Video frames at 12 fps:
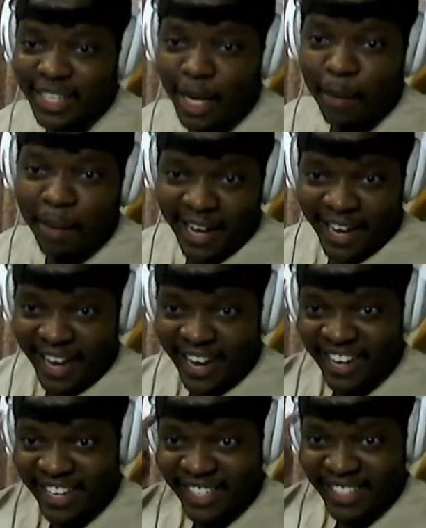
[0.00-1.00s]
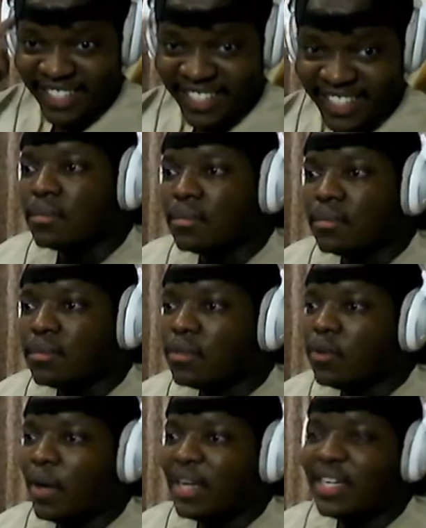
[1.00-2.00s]
tell by the hair.
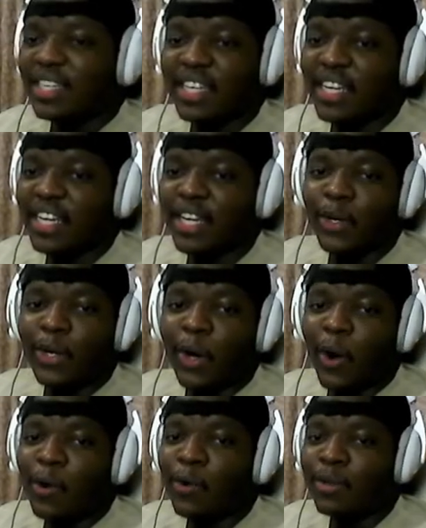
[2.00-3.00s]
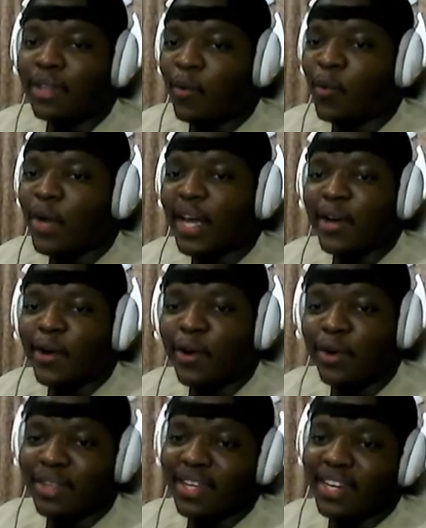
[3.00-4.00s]
Why does he look older, way
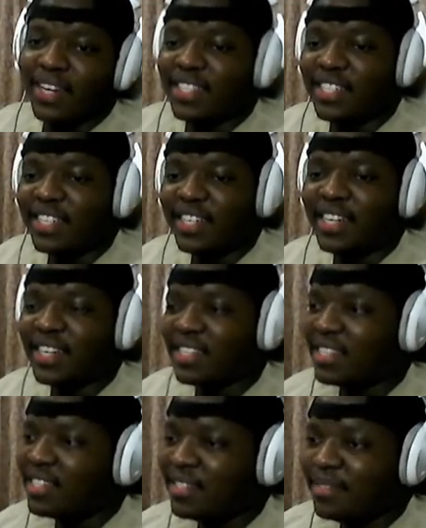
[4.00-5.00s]
older than she does?